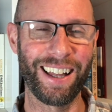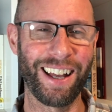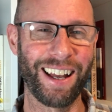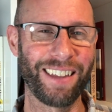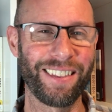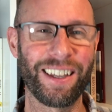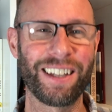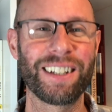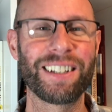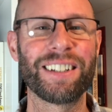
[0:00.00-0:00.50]

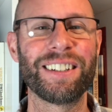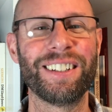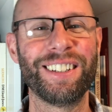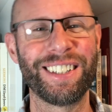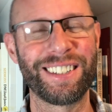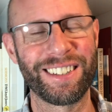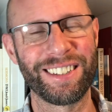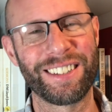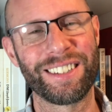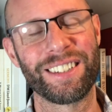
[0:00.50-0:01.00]
then
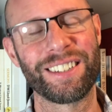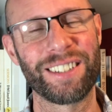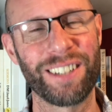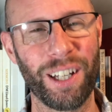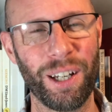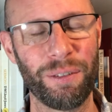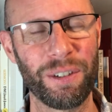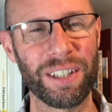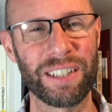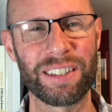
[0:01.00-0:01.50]
listen to the
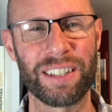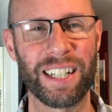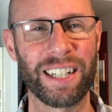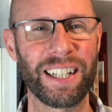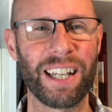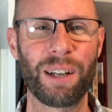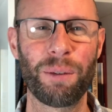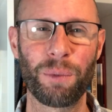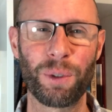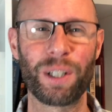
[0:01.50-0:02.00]
service.
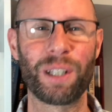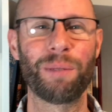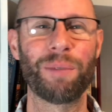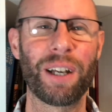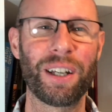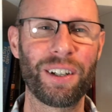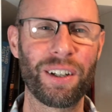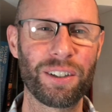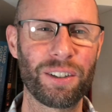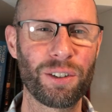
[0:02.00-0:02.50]
Again, we'll keep
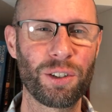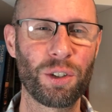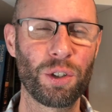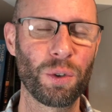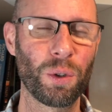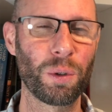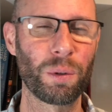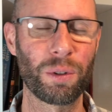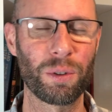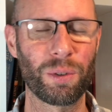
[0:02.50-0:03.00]
that nice and
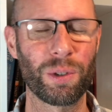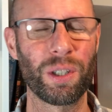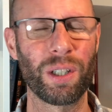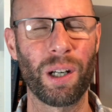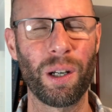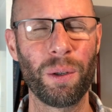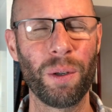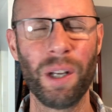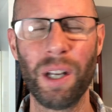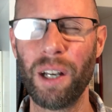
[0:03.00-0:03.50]
short because we
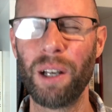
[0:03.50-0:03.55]
know